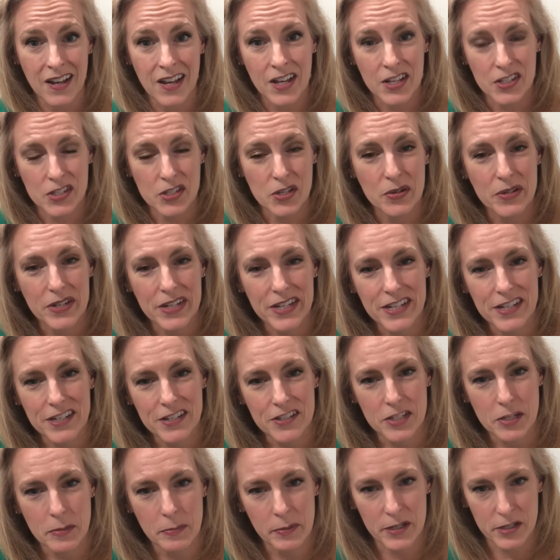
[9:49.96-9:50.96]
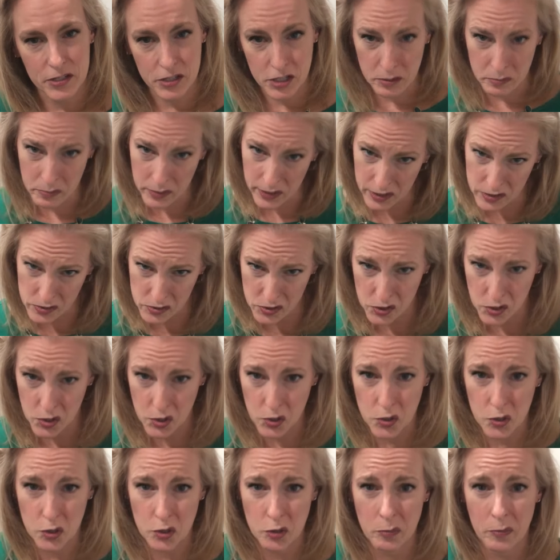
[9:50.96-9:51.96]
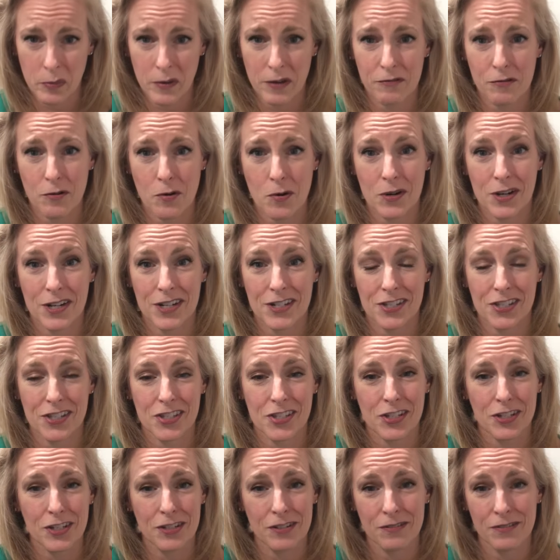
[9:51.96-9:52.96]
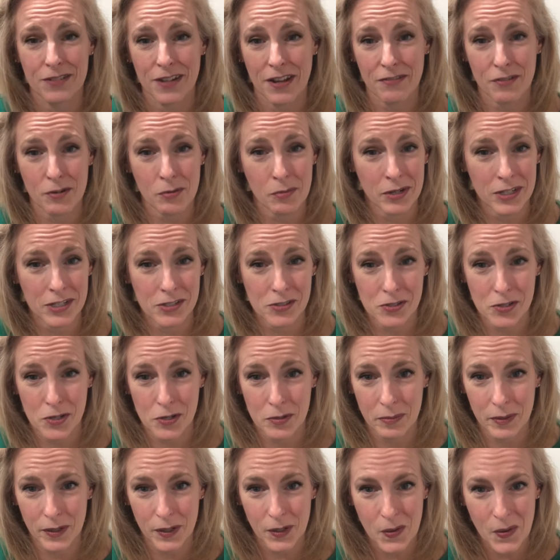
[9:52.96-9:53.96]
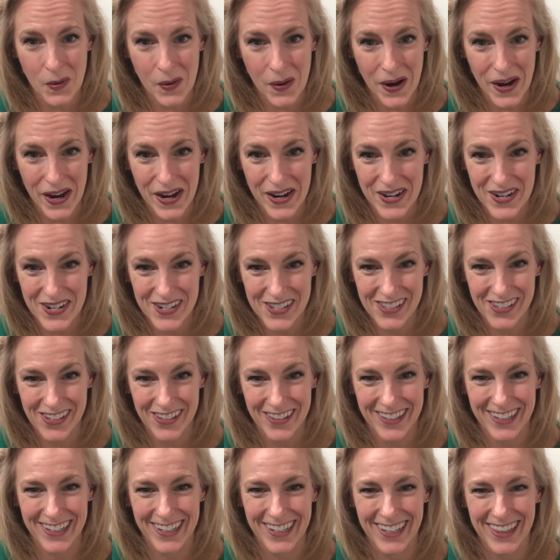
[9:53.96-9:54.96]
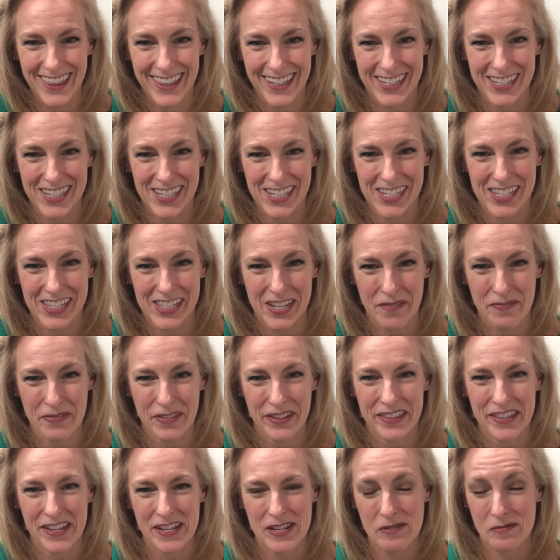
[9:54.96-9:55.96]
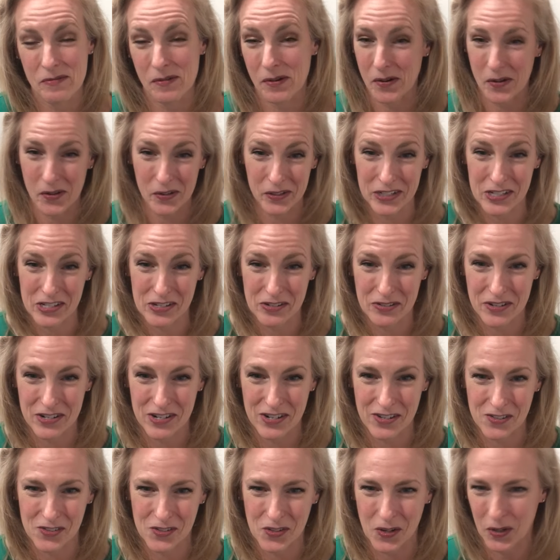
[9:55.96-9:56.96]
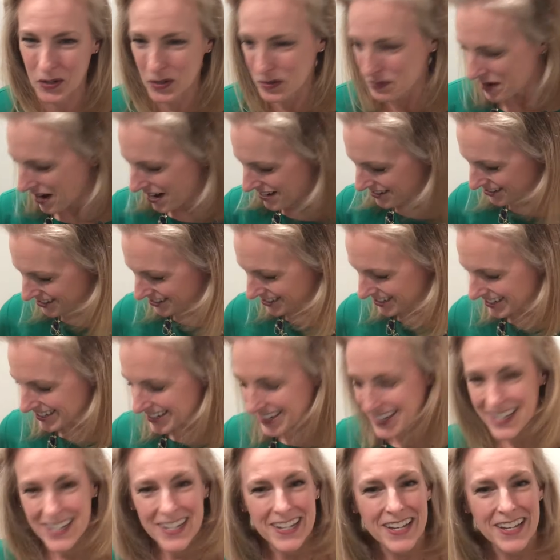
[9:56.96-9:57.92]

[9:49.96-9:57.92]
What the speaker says: So easy peasy, big scoop. Of course, you never want to scoop in choir, so this is something that you will only do in your solo practicing.